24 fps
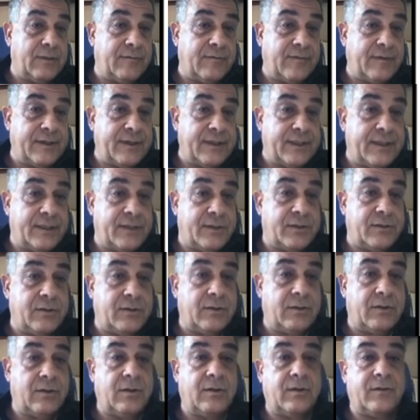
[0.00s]
variation
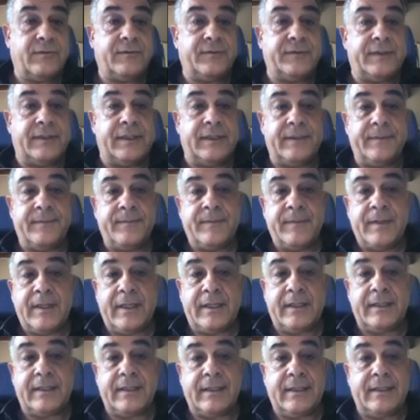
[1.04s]
of the
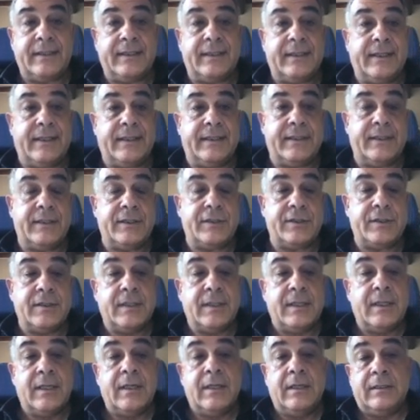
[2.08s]
internal energy.
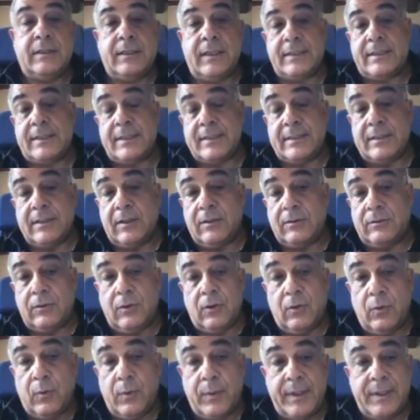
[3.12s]
This is not
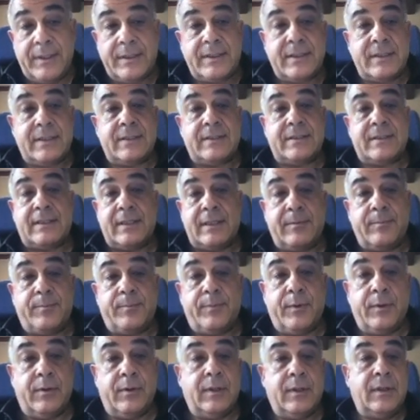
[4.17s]
always
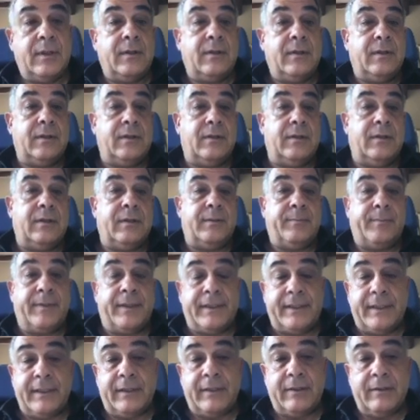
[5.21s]
simple. In
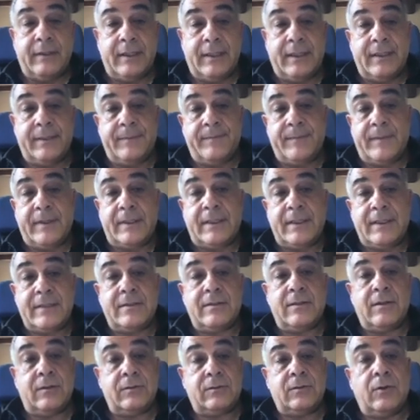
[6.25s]
particular, it is
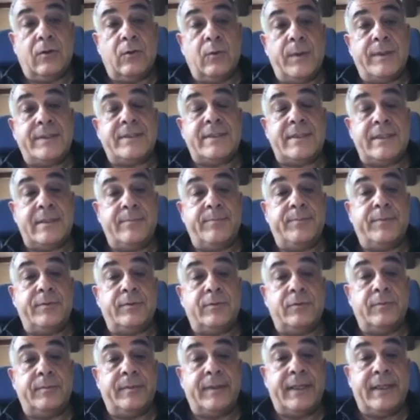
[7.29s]
not always simple
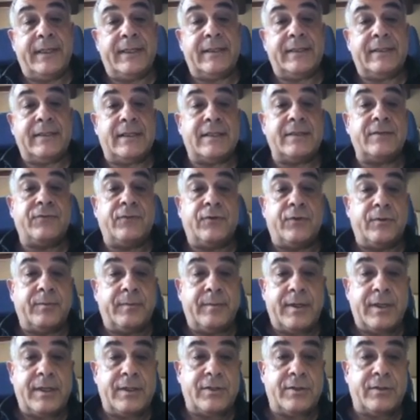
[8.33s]
to make a
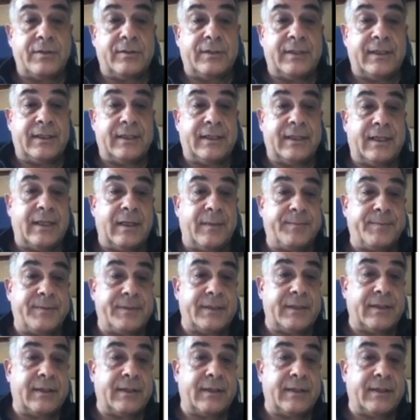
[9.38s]
transformation that keeps a